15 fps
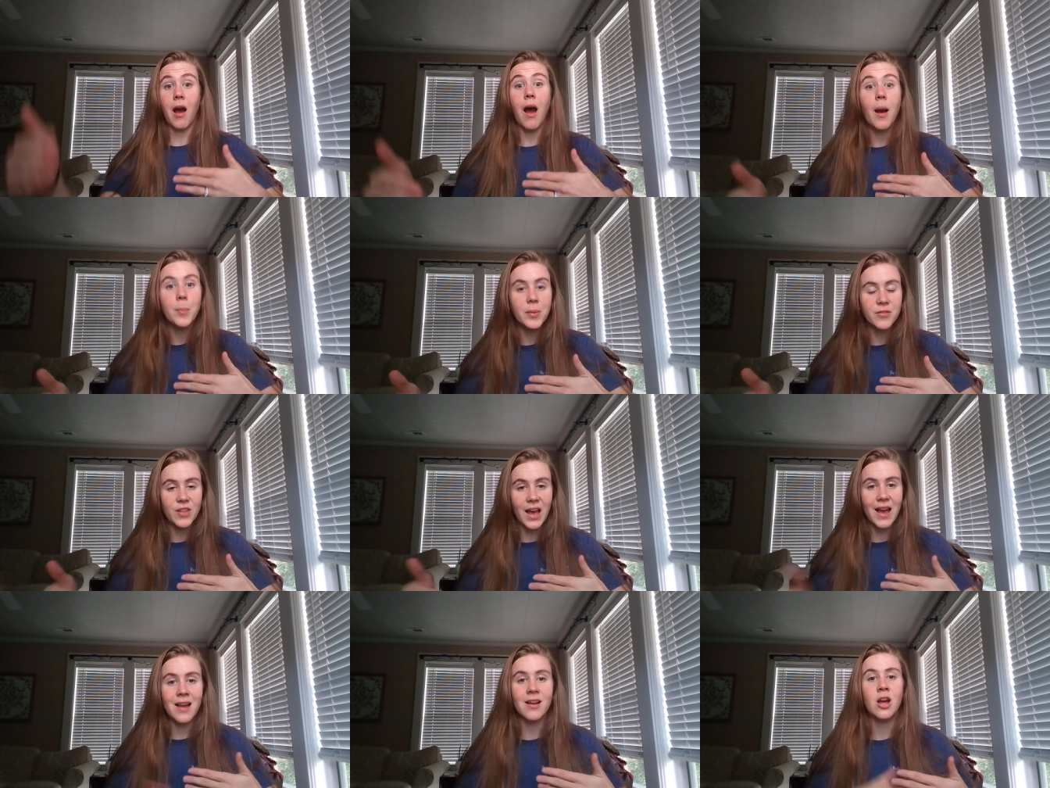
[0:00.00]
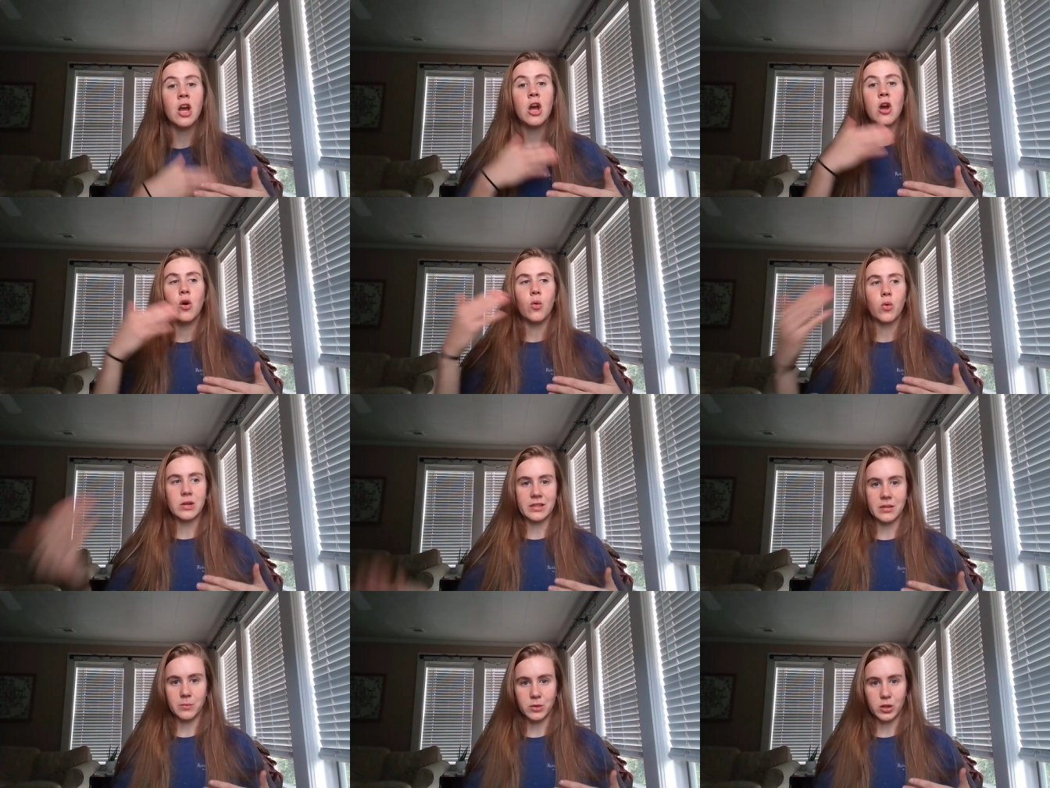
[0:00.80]
top of that, or
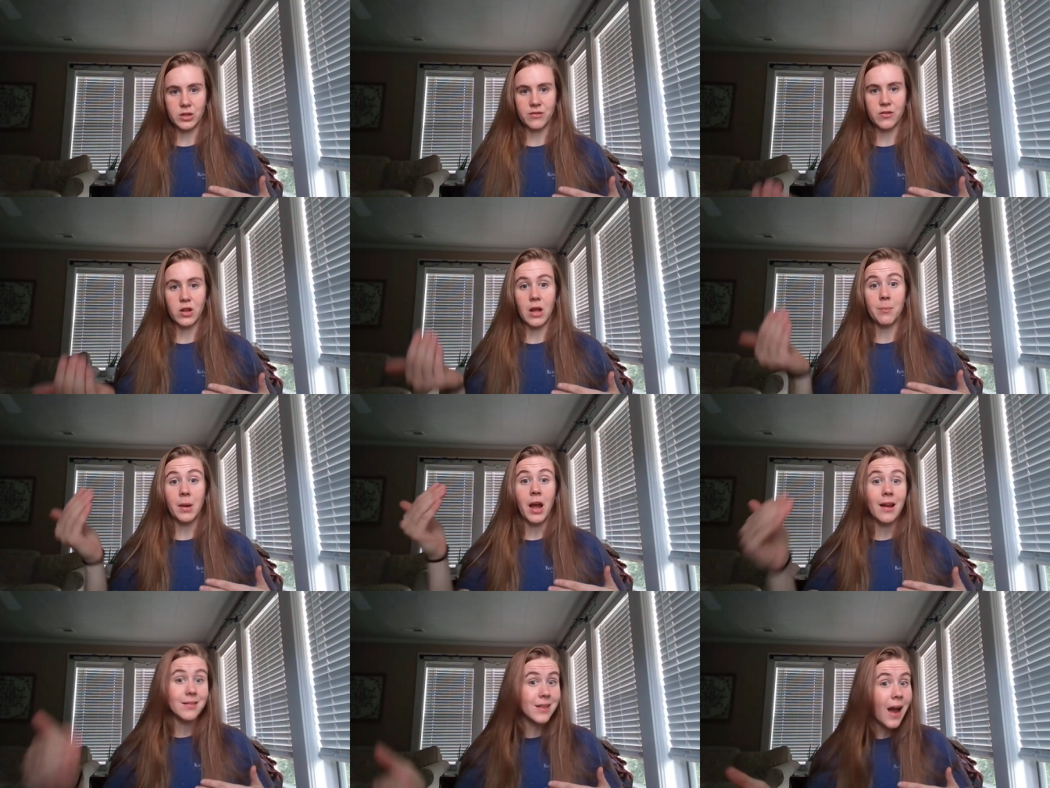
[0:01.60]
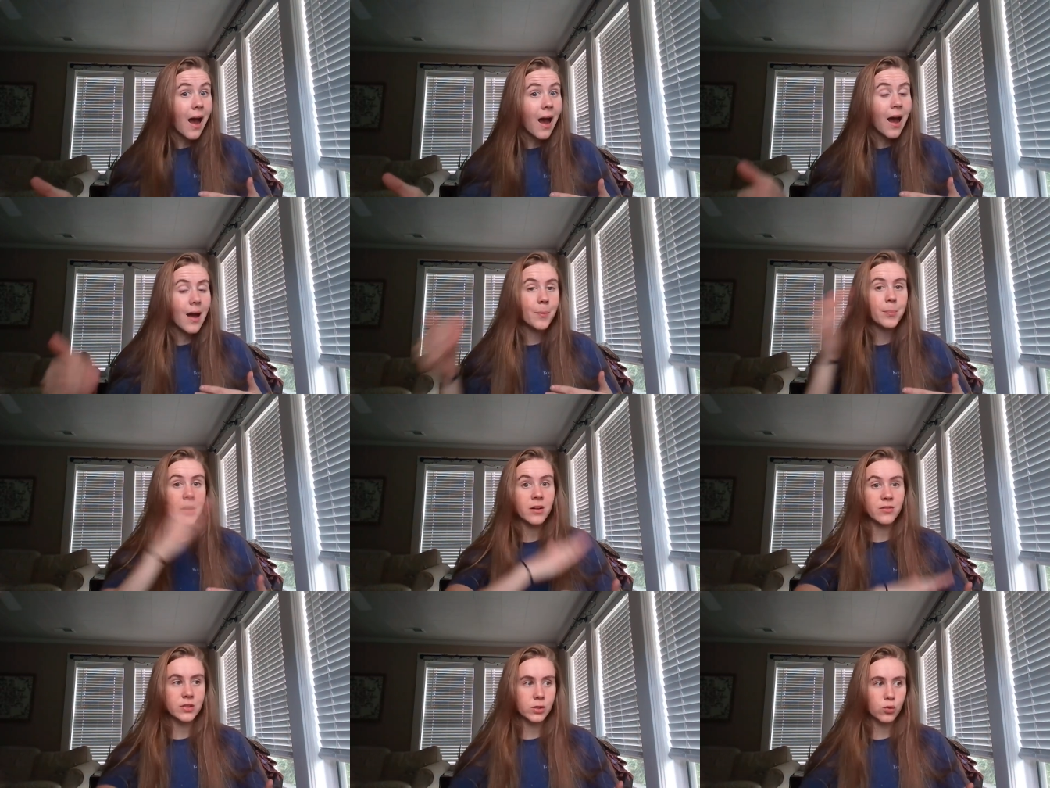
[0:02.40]
some sort of club on top
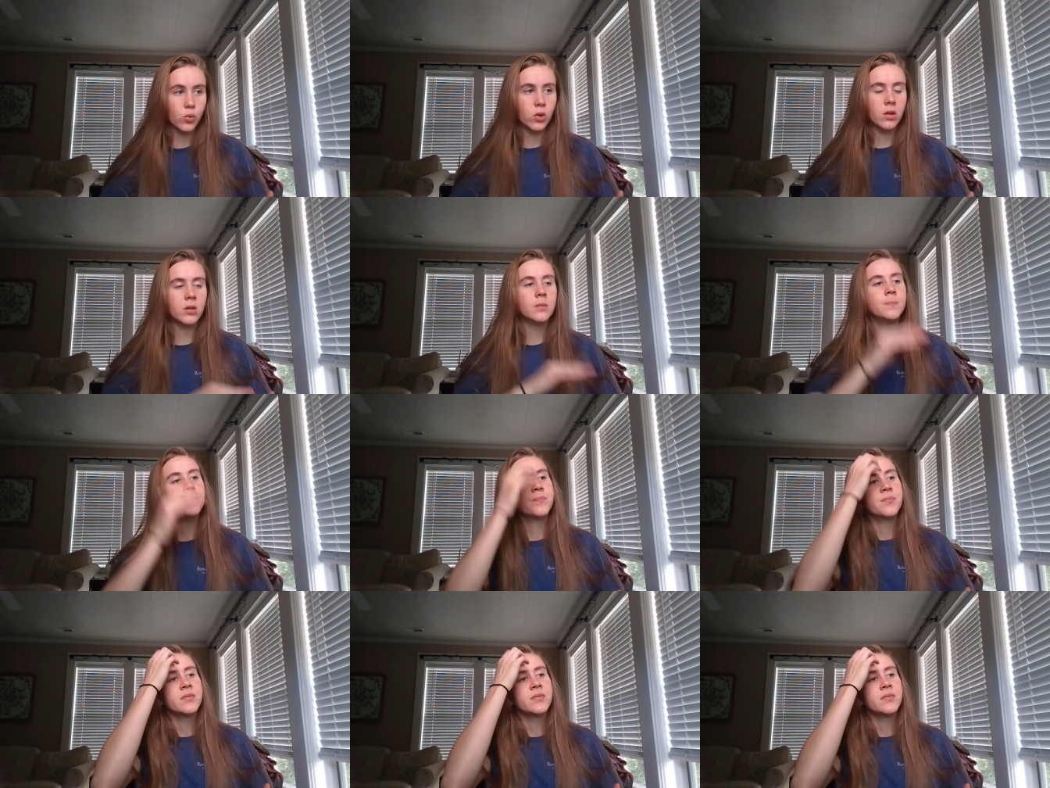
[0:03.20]
of school.